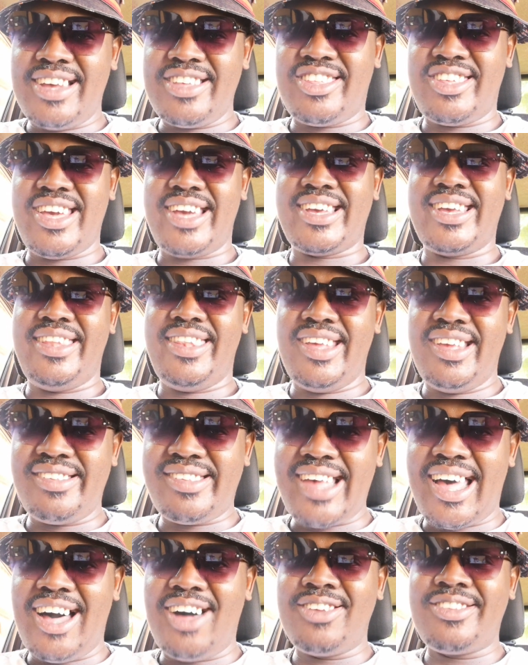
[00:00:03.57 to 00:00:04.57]
checking
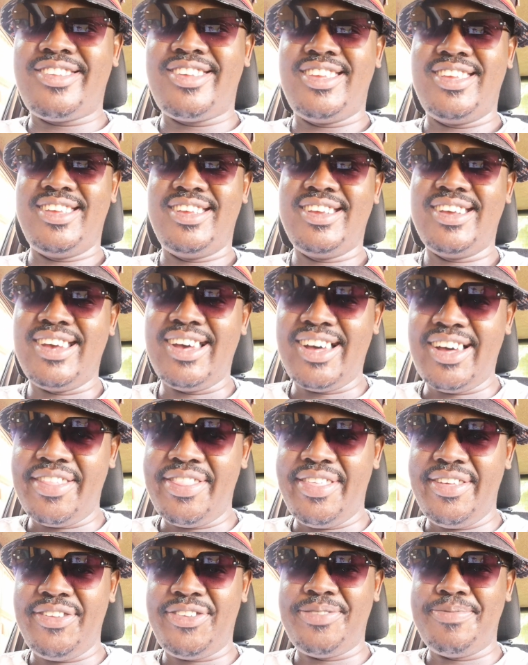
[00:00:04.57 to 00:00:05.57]
this out
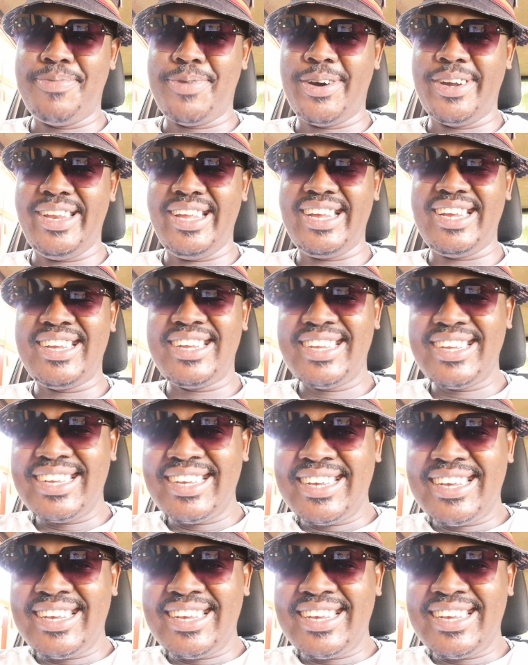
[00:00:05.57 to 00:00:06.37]
this morning.